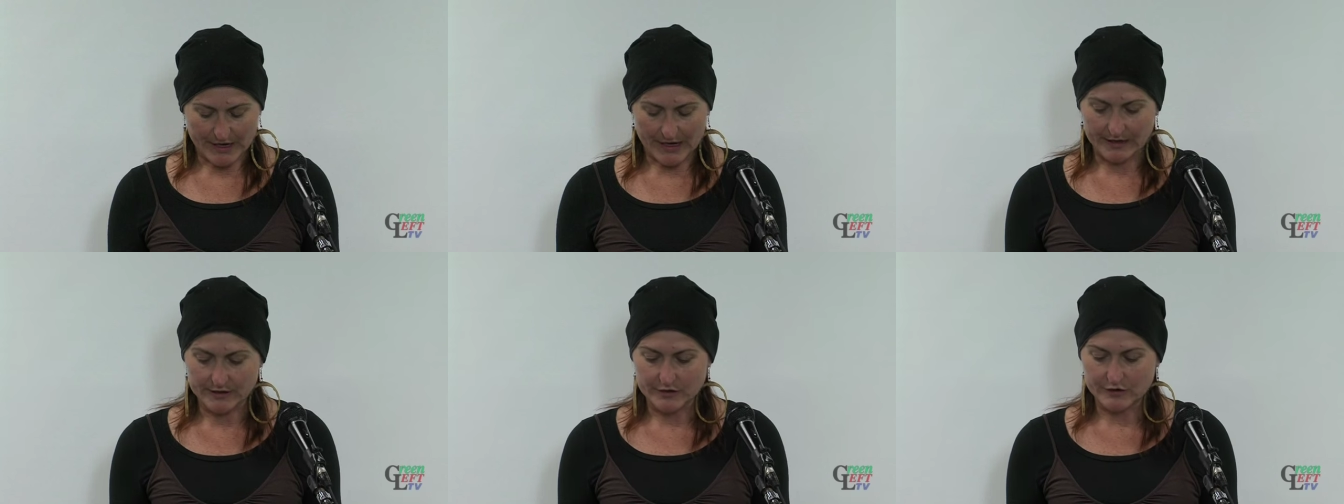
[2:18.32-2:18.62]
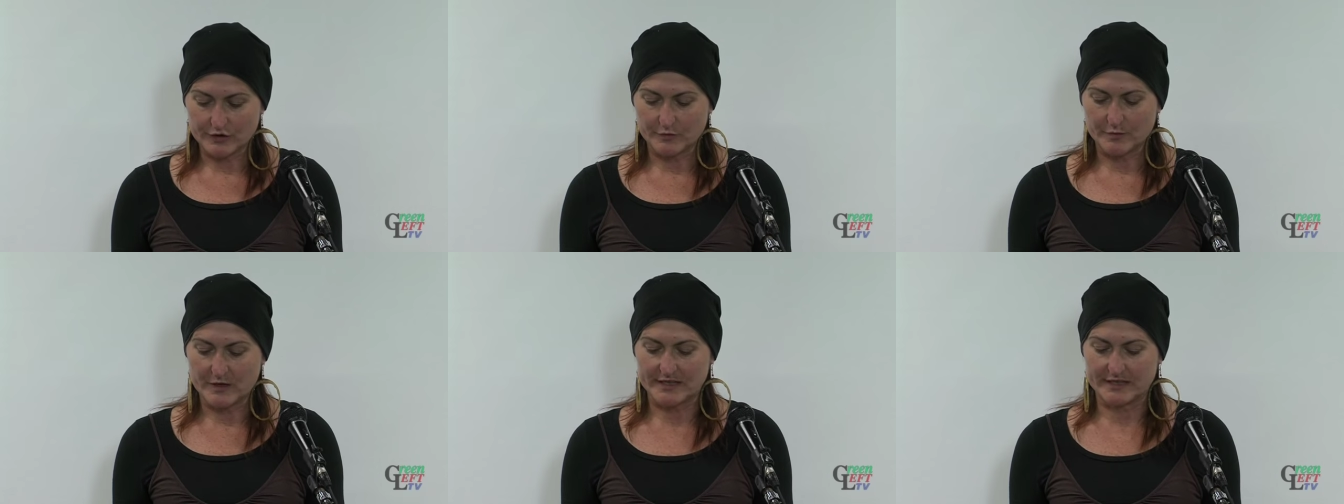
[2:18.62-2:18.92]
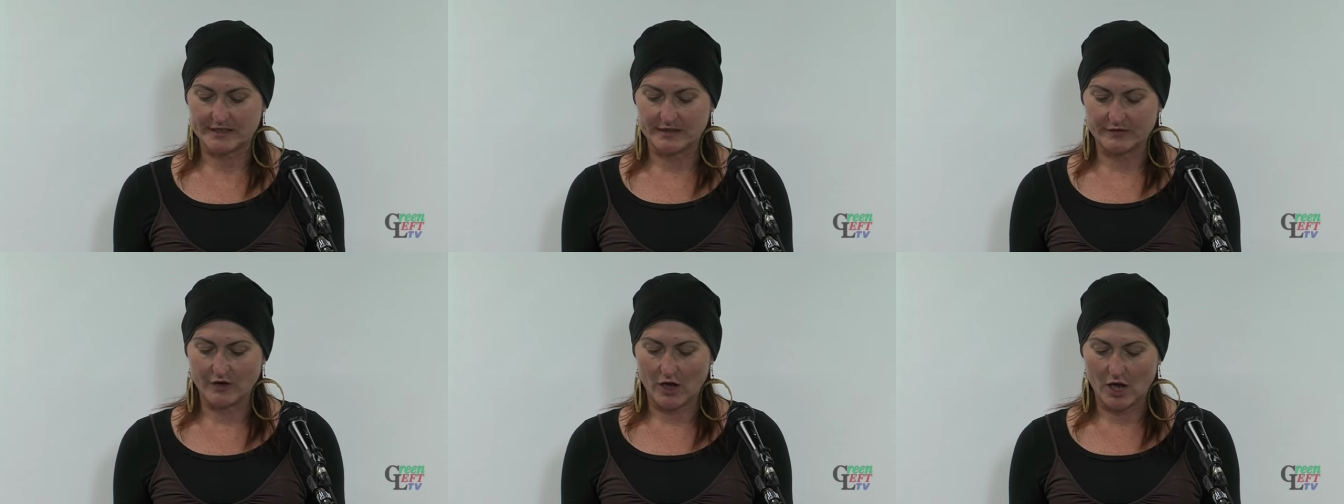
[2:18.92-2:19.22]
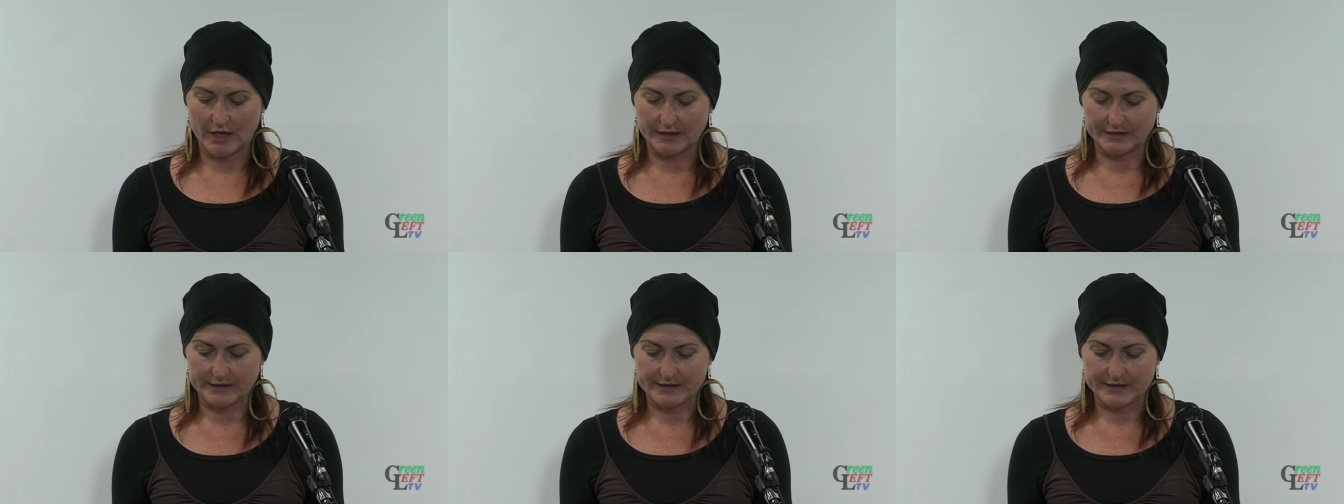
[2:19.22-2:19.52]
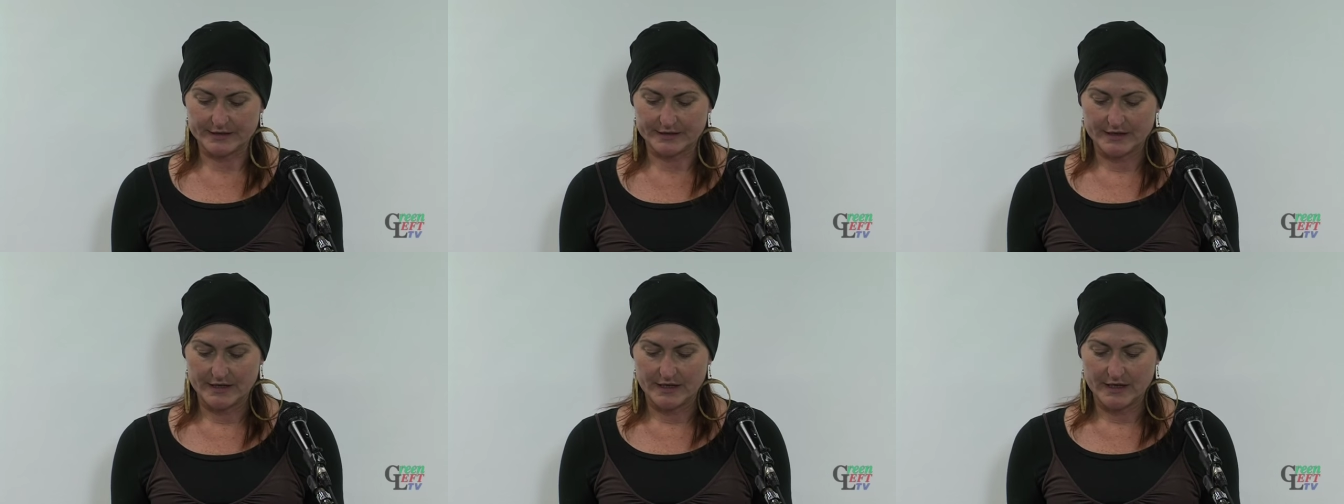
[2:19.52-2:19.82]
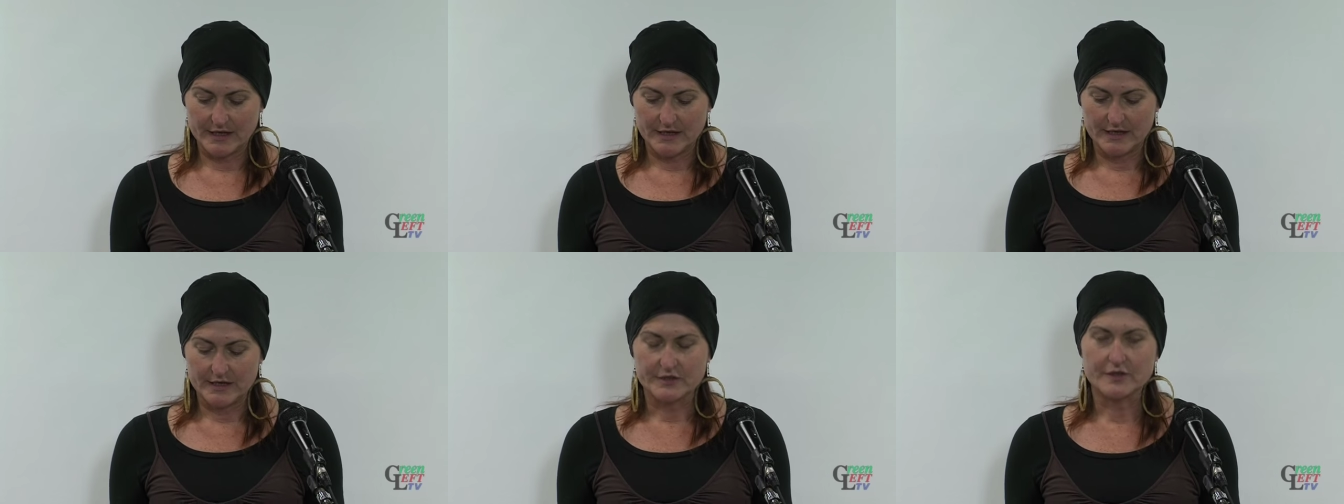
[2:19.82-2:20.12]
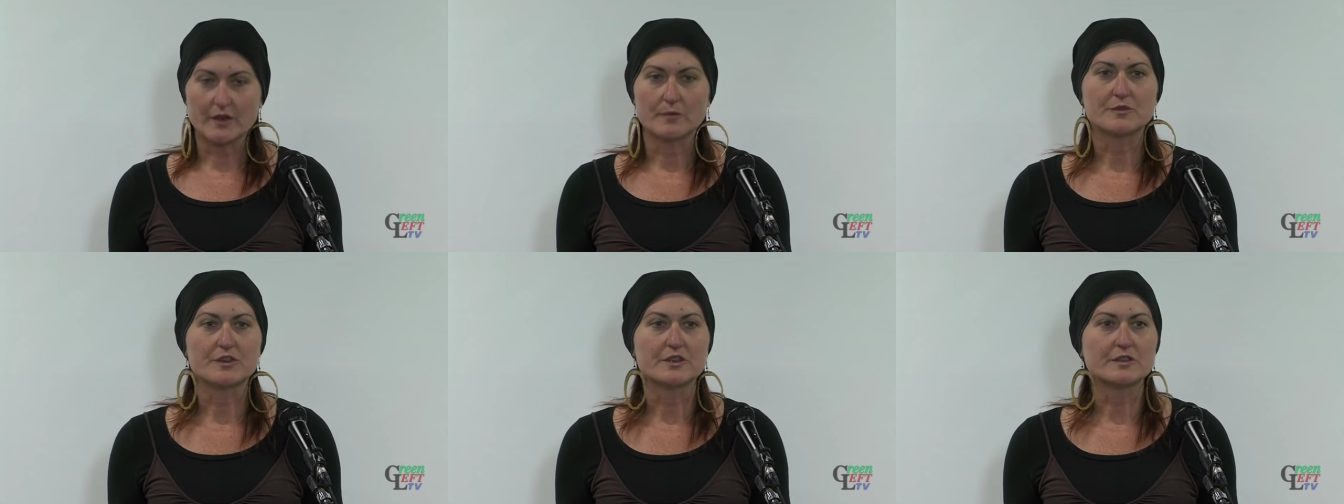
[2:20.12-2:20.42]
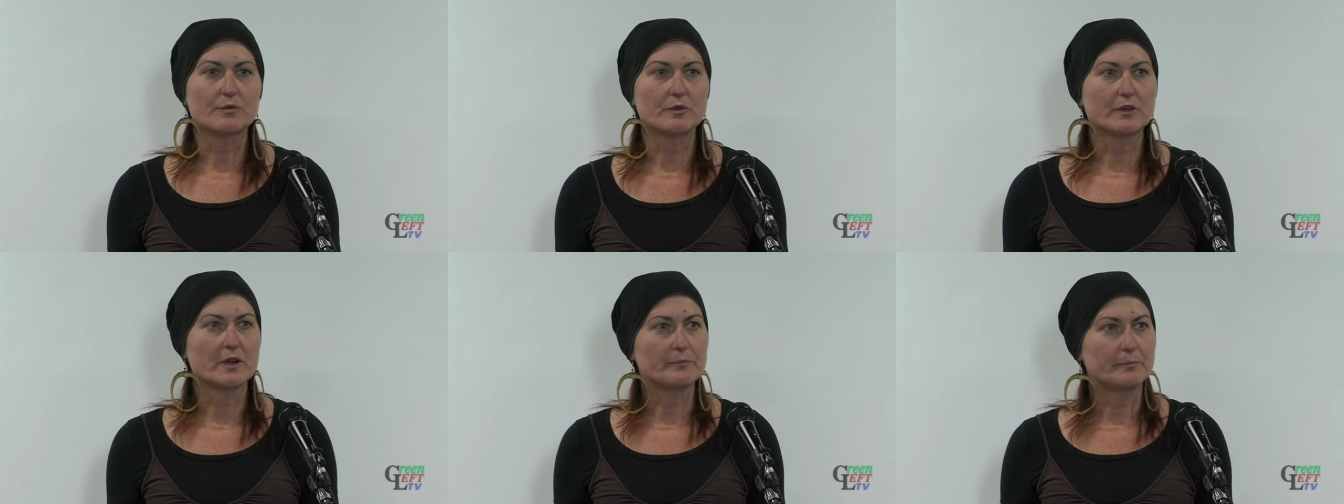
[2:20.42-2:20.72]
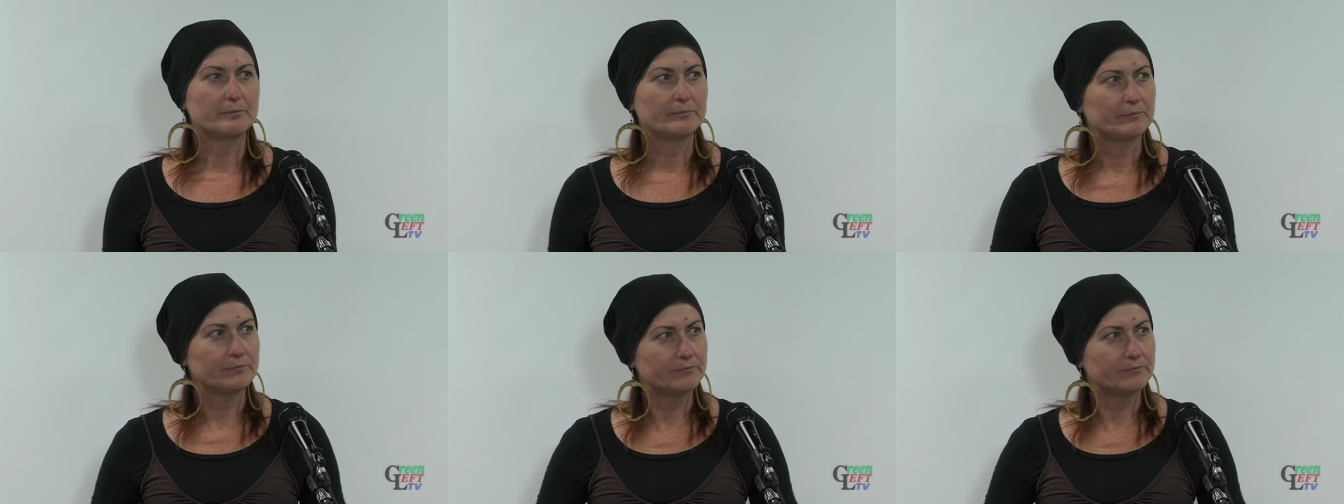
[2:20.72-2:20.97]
and domestic violence. So I just want to